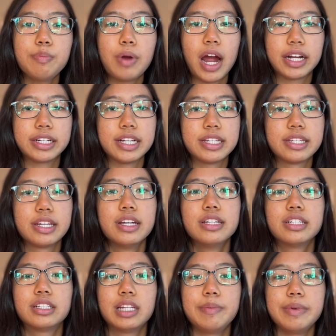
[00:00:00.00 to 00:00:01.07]
practice
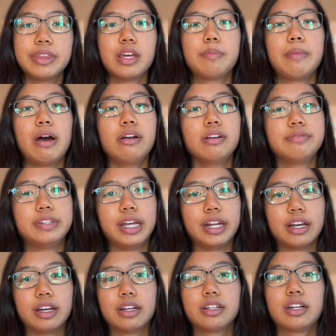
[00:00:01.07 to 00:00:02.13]
to limit the amount of
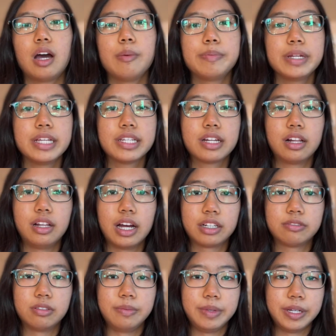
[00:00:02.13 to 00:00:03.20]
data companies collect
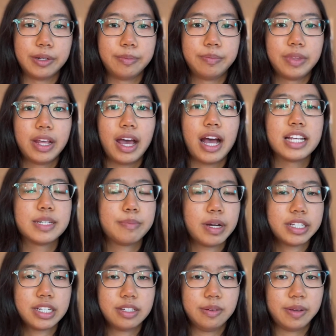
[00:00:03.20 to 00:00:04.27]
from you as
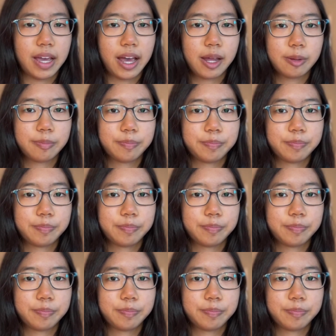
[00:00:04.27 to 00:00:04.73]
much as you can.